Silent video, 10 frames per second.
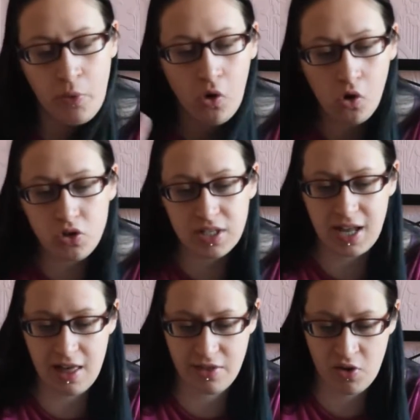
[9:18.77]
But all
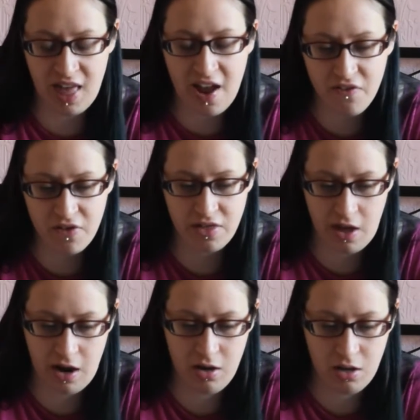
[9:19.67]
together,
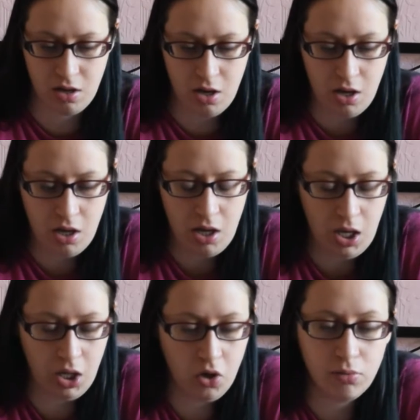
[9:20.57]
everything,
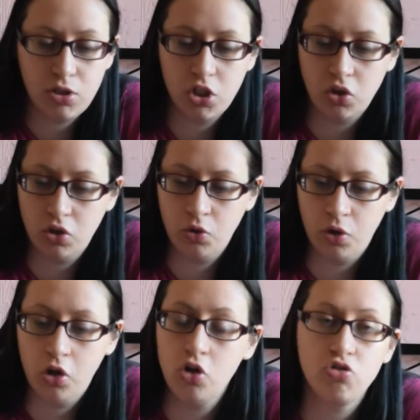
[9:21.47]
it come to
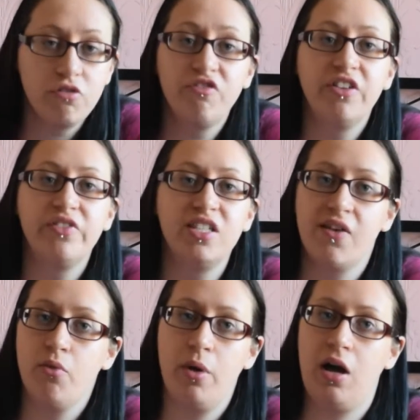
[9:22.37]
£157.